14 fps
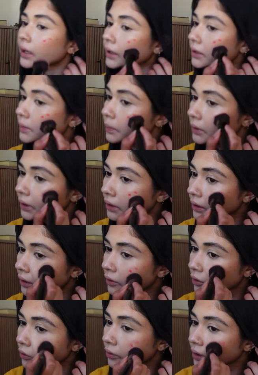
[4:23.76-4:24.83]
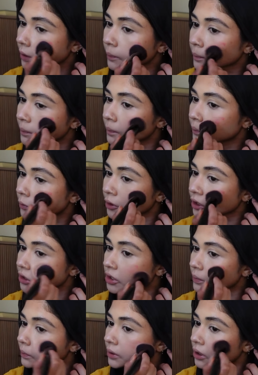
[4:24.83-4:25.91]
I like to blend out cream,
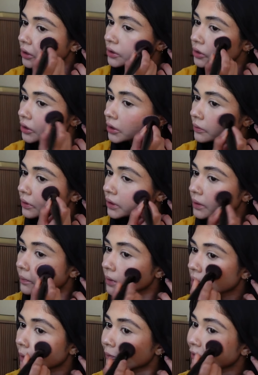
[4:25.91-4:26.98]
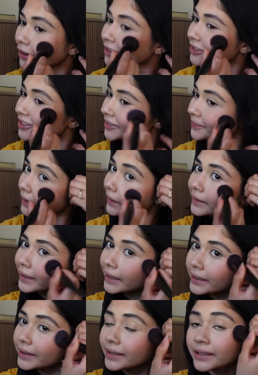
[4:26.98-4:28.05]
brush, and bronzer with a brush. And
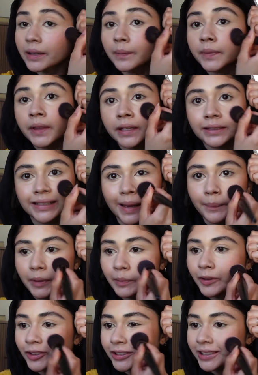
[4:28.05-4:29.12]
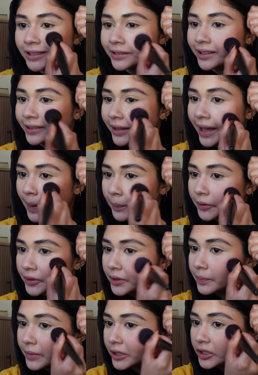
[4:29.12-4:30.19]
kind of the same thing, tapping motions on the apples
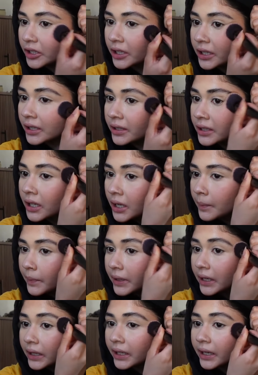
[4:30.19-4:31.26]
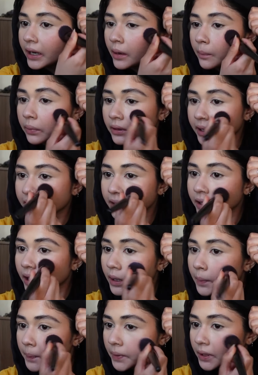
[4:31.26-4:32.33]
of my cheek, but I like kind of blend it
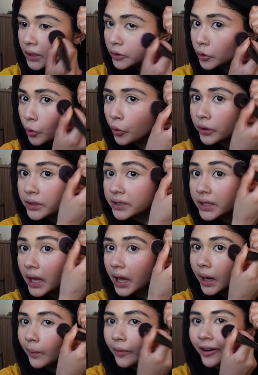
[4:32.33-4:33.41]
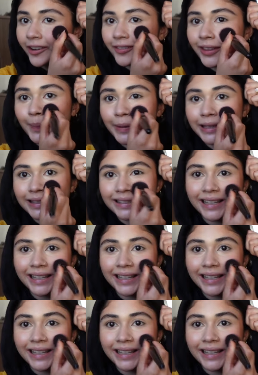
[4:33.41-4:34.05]
up towards the eyebrow, if that makes